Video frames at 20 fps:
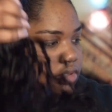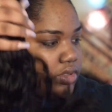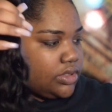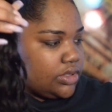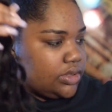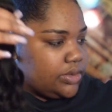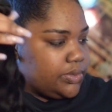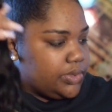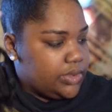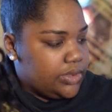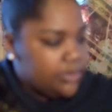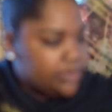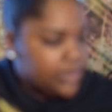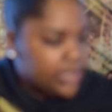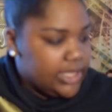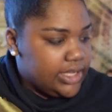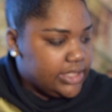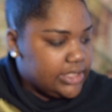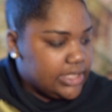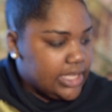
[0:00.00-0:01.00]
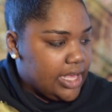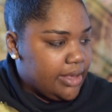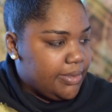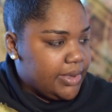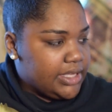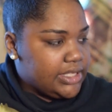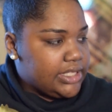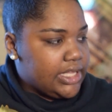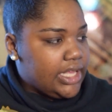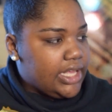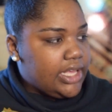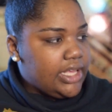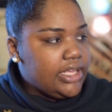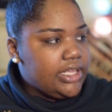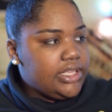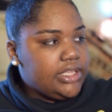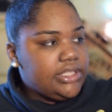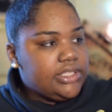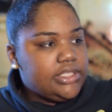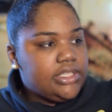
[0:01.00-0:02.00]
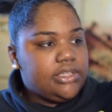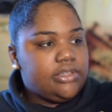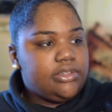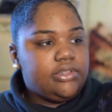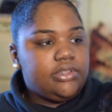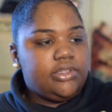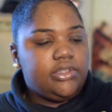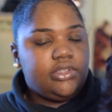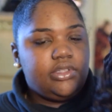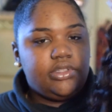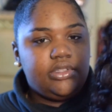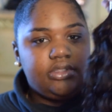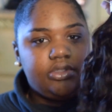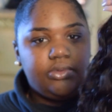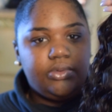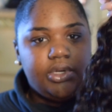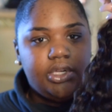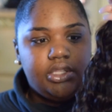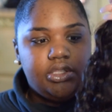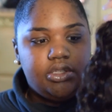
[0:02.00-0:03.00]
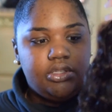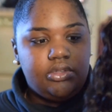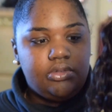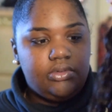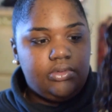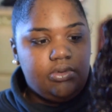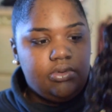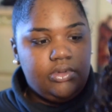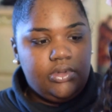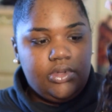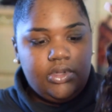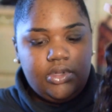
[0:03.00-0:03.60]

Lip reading: I'm gonna put them like side by side. So 22,